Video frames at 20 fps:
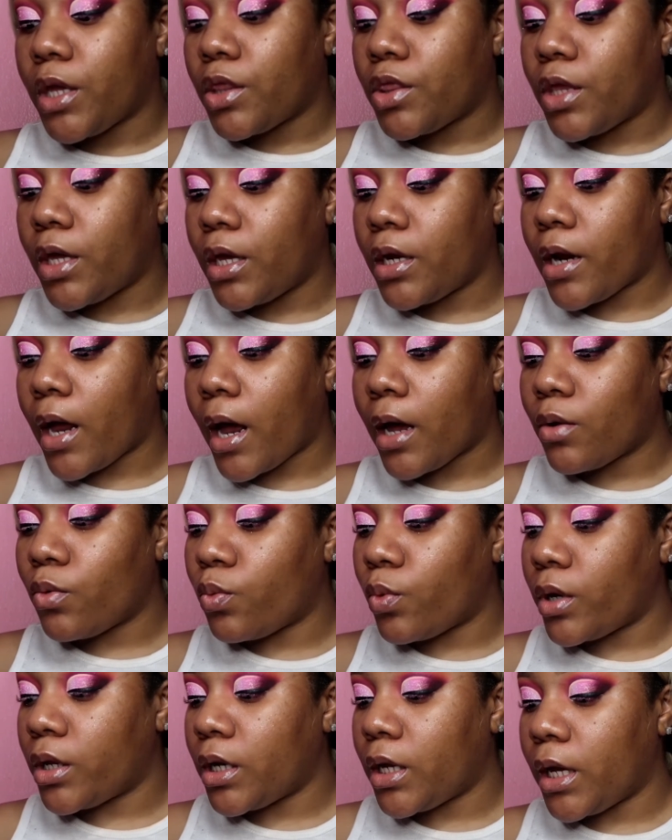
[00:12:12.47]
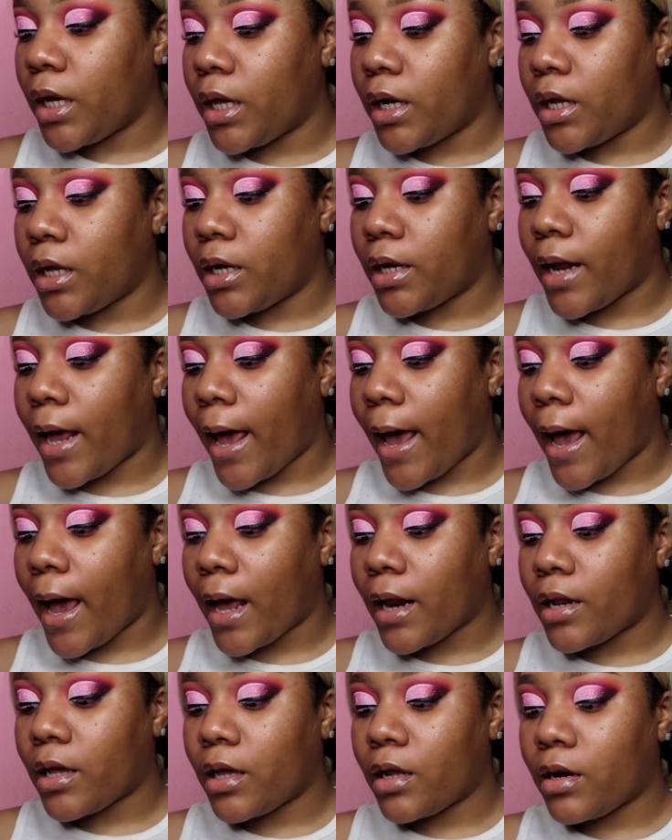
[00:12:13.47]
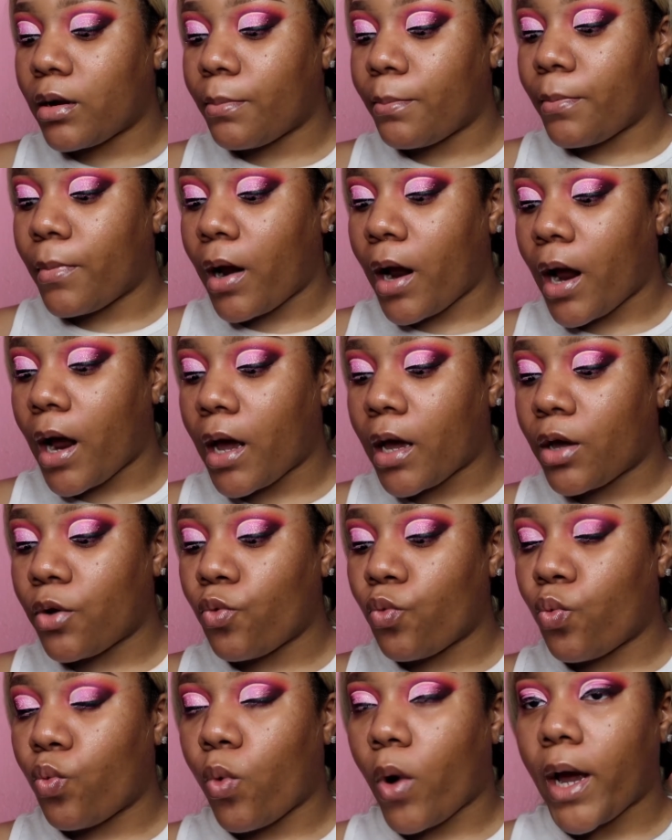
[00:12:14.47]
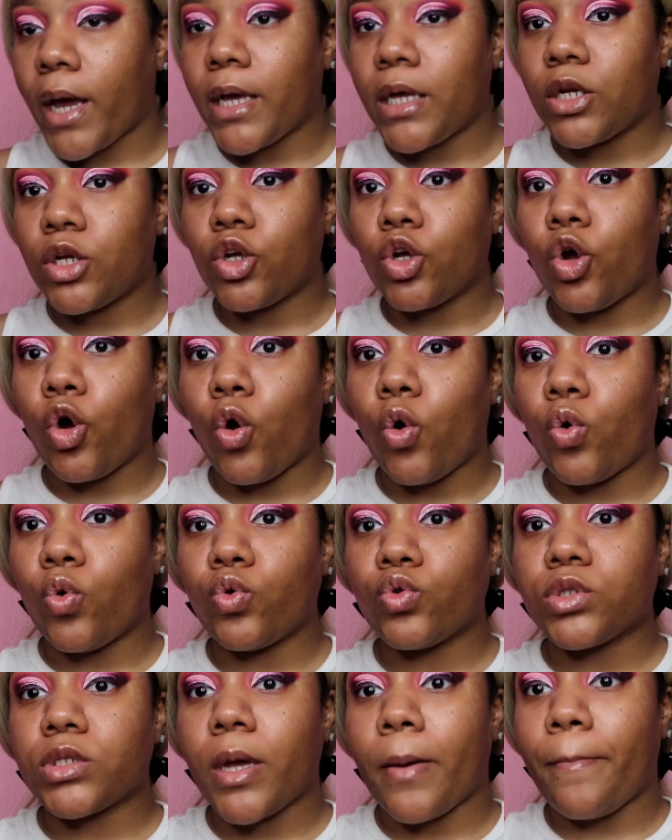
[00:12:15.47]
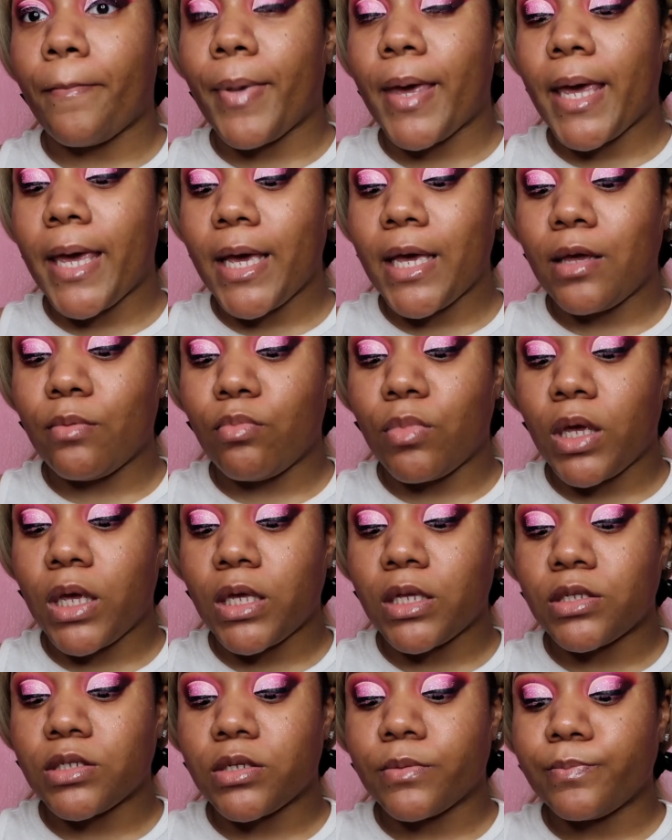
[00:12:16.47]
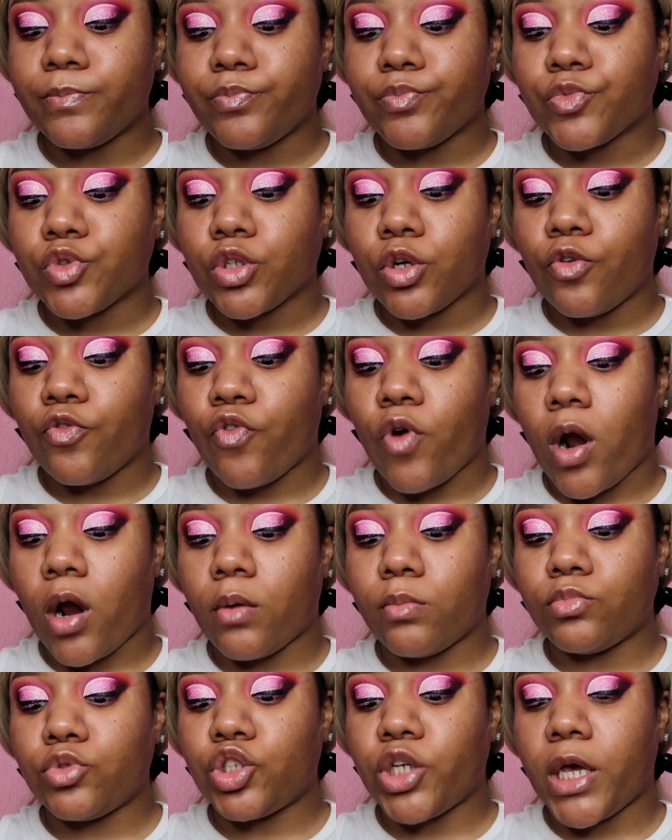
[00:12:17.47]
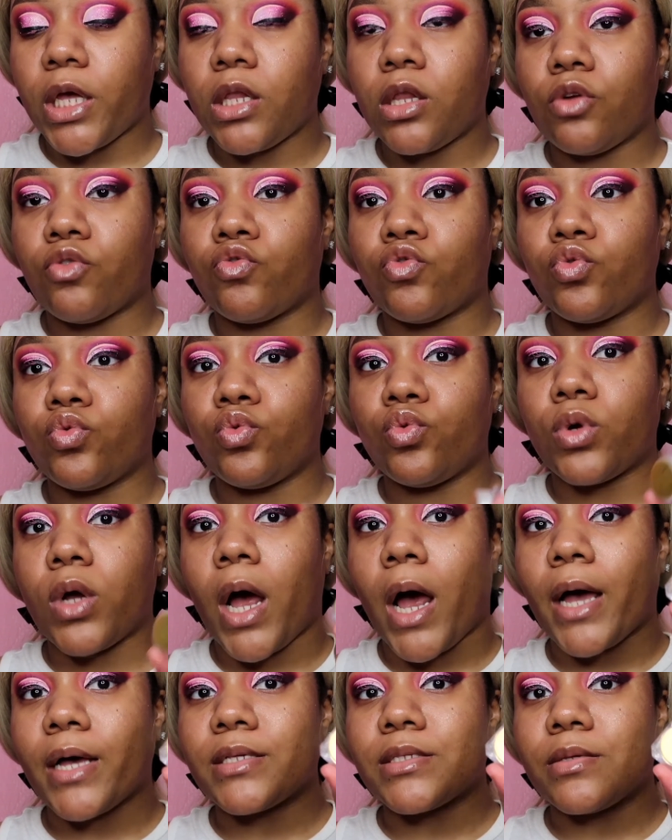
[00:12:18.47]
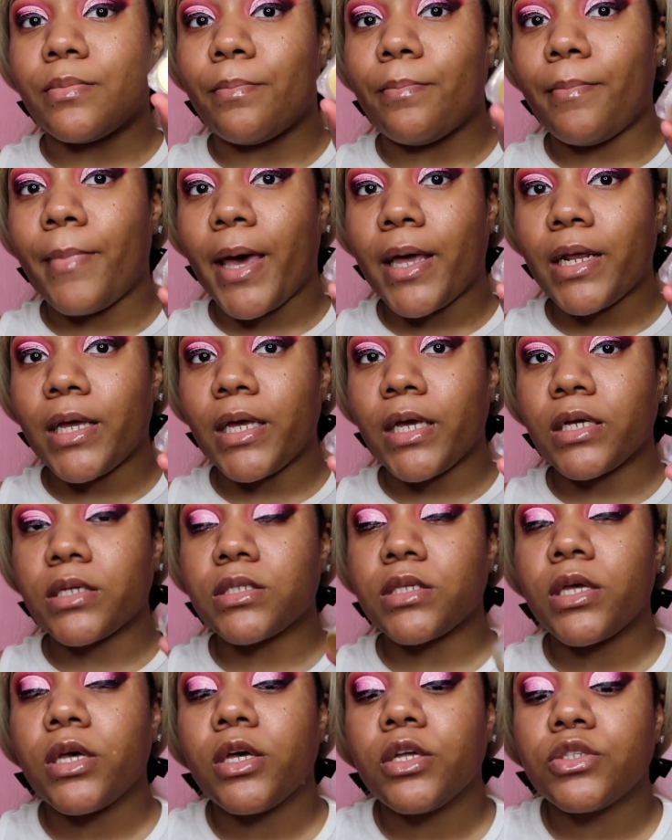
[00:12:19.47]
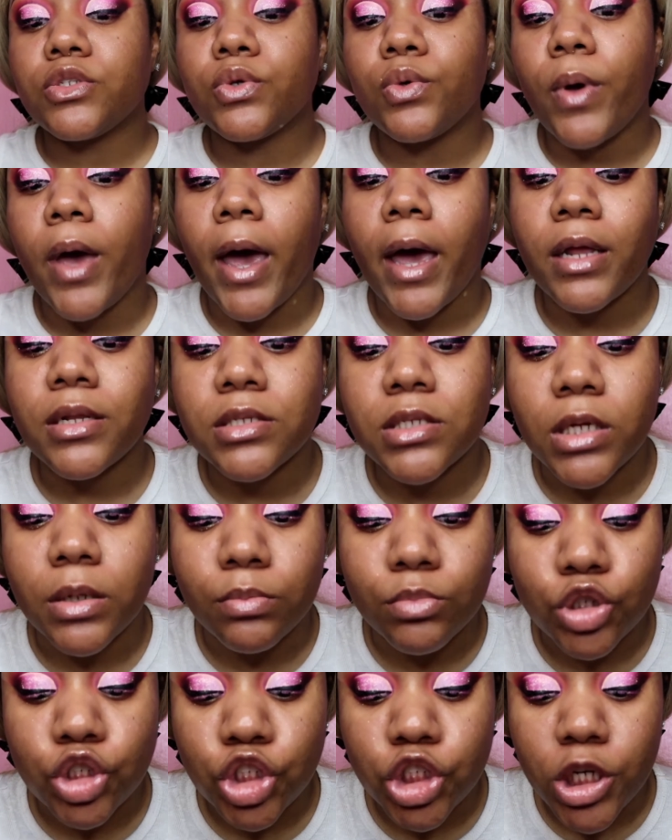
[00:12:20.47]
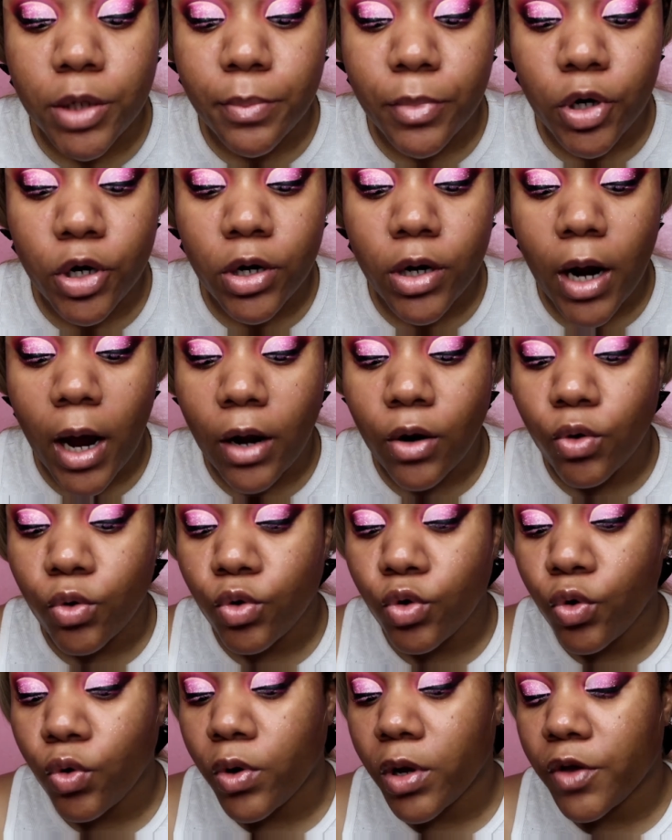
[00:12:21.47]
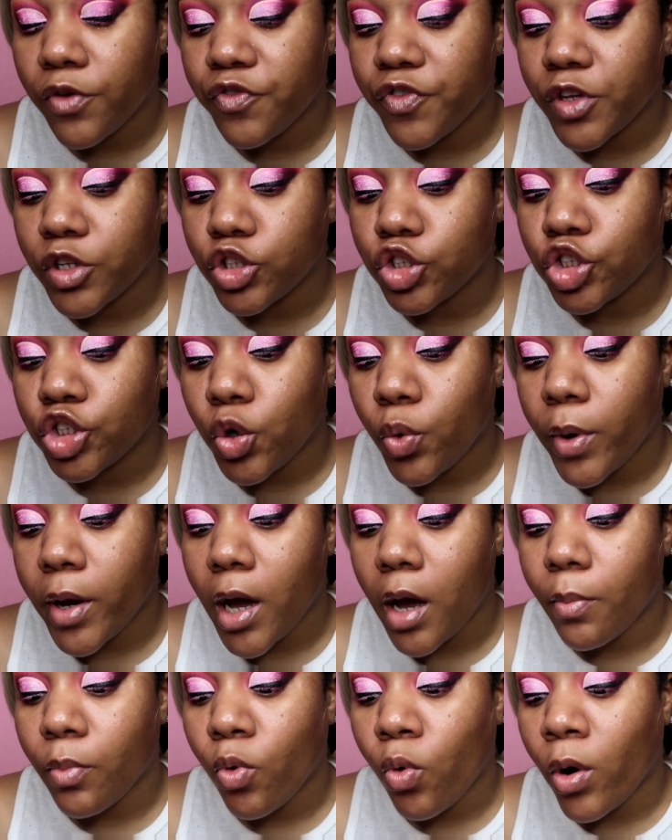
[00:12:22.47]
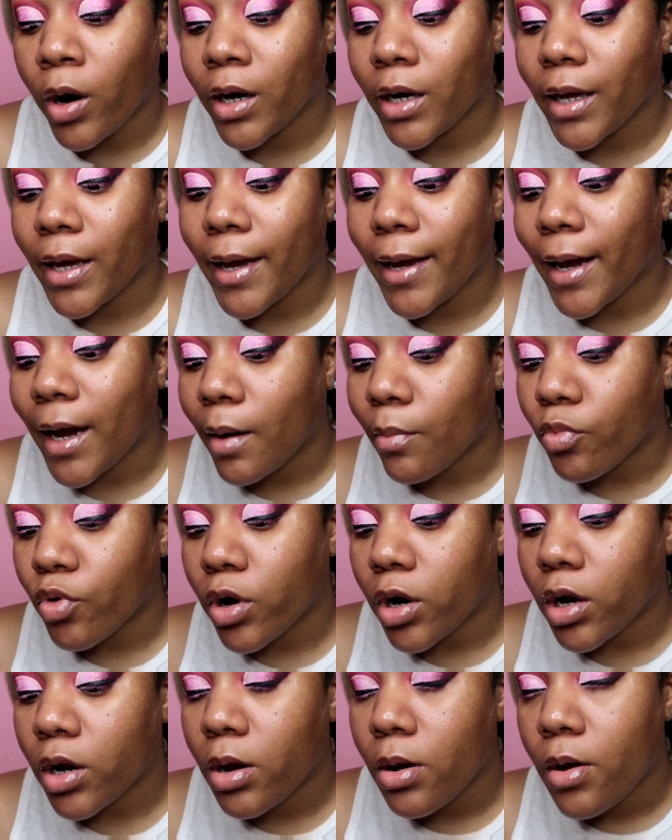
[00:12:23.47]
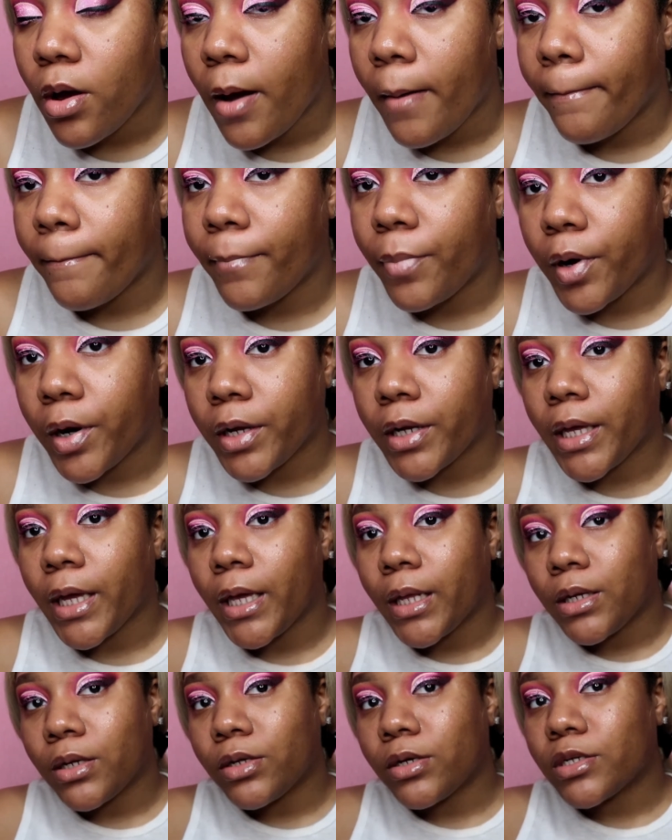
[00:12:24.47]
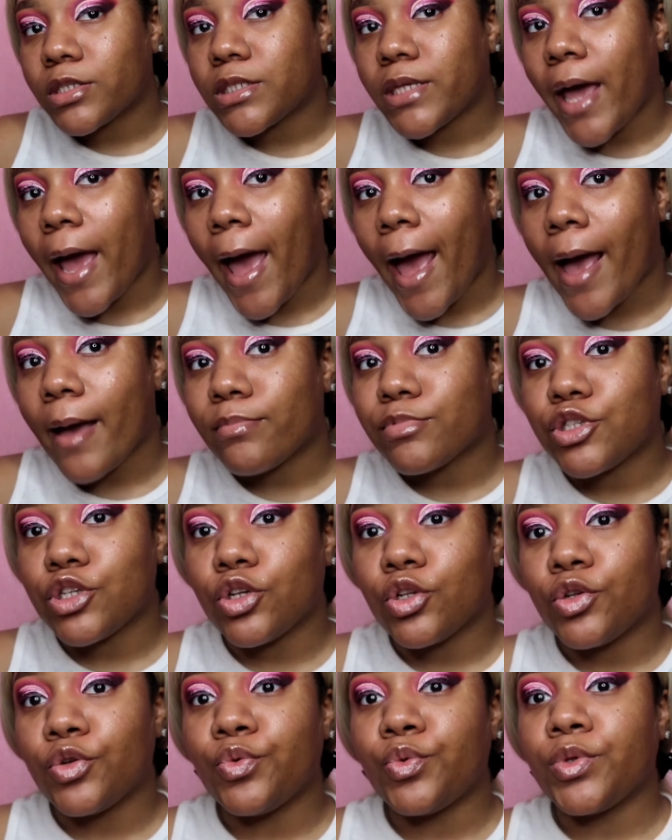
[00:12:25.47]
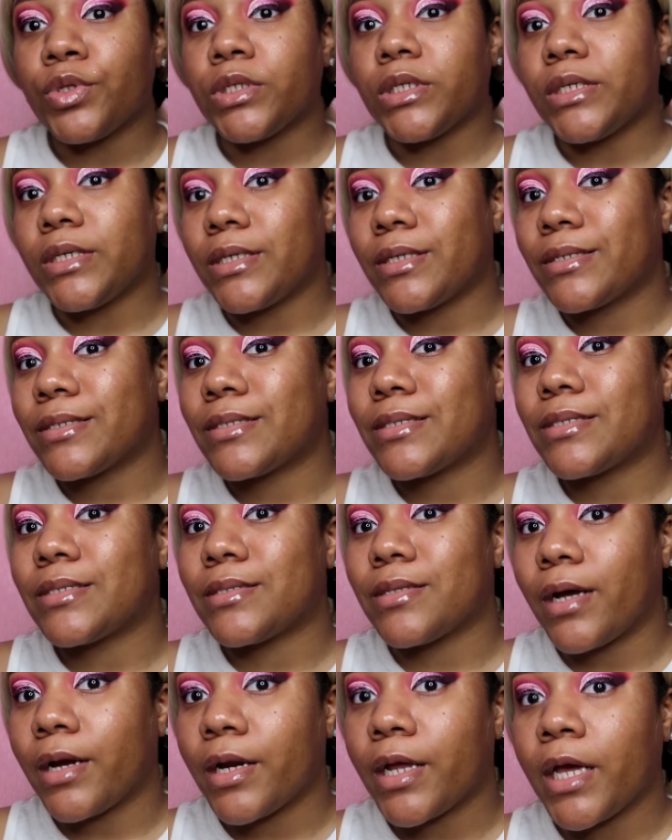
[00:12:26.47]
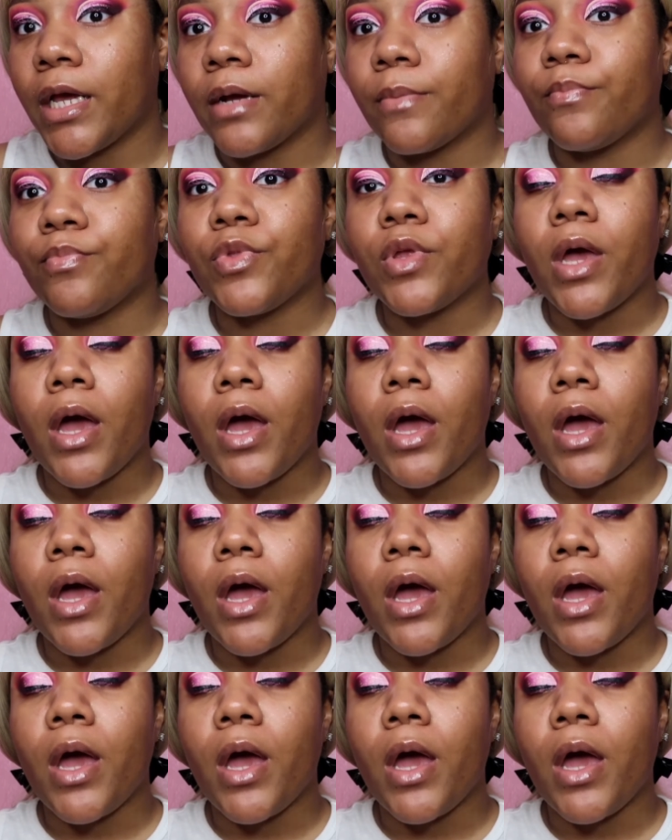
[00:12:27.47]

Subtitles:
Then I went in and added my white gold pigment from J. LaRue Cosmetics to add some shimmer. I don't know if it's showing up on camera, but it looks absolutely stunning.